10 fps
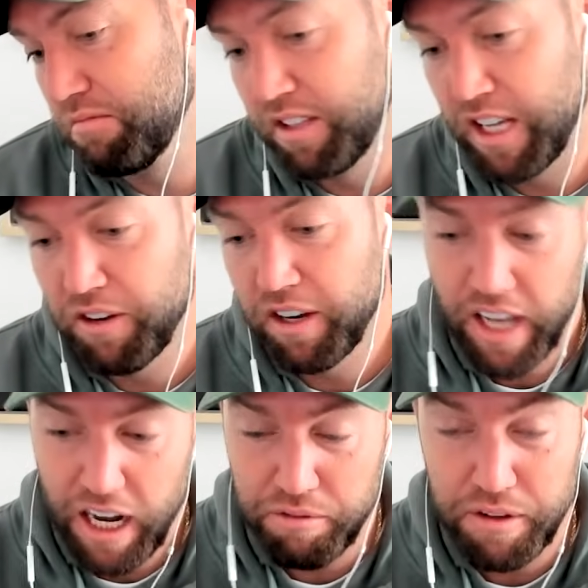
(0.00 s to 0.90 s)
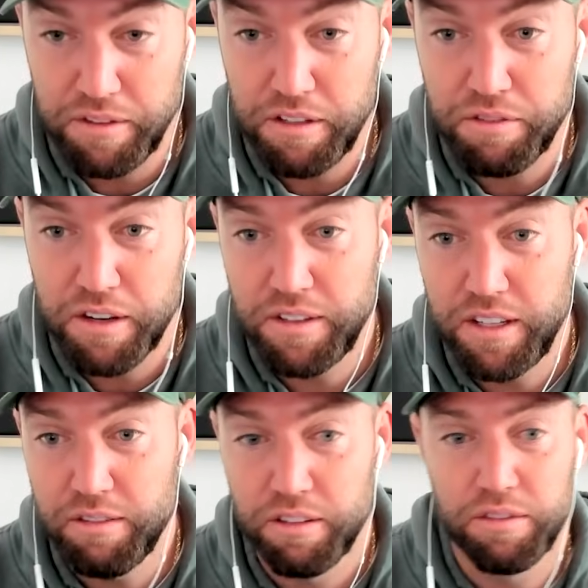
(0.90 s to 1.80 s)
giving it kind of
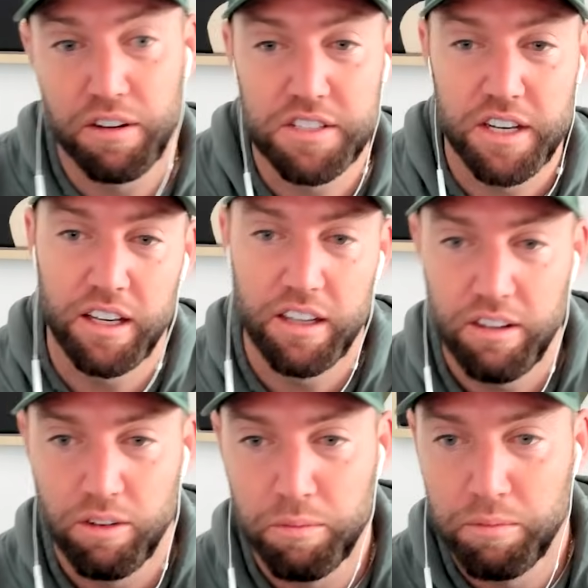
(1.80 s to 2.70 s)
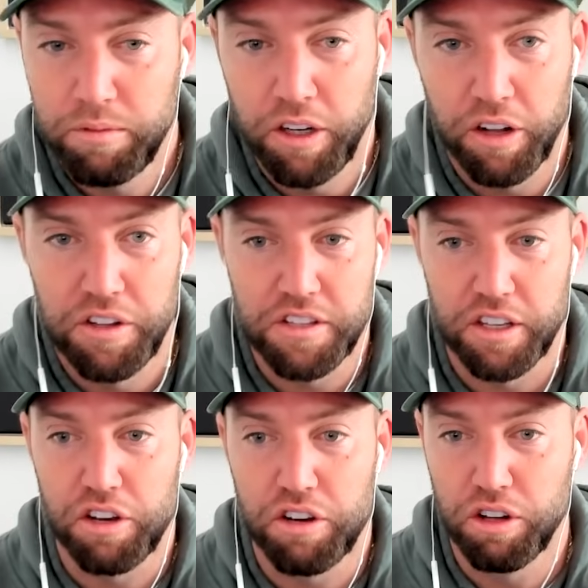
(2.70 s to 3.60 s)
50-50 for Fonseca, or at least
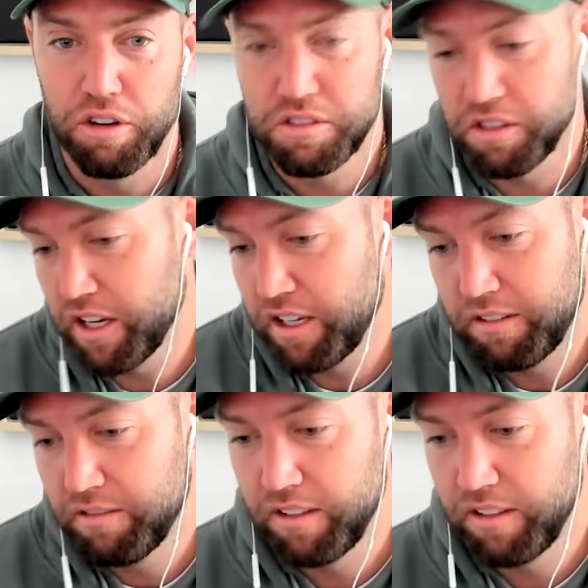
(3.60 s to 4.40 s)
like a close, fun